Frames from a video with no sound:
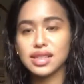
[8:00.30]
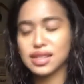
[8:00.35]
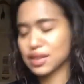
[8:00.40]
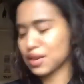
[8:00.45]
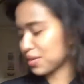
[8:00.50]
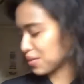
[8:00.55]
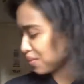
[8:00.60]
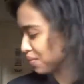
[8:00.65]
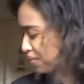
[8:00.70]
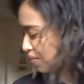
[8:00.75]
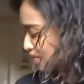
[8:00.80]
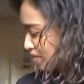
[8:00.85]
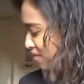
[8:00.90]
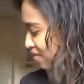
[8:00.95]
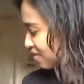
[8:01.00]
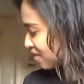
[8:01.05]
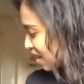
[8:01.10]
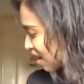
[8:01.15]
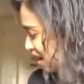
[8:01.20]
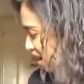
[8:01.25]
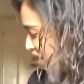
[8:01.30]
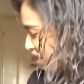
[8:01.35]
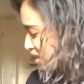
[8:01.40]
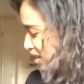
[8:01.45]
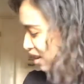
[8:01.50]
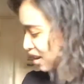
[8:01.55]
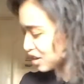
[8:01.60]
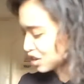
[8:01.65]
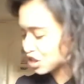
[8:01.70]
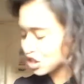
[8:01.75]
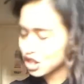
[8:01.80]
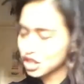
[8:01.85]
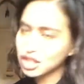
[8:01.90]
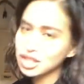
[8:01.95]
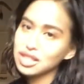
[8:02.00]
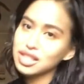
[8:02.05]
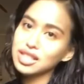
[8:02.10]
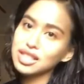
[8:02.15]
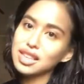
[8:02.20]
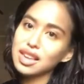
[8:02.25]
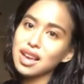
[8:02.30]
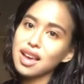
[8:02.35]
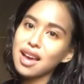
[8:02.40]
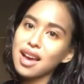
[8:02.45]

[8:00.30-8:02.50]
is eyelashes,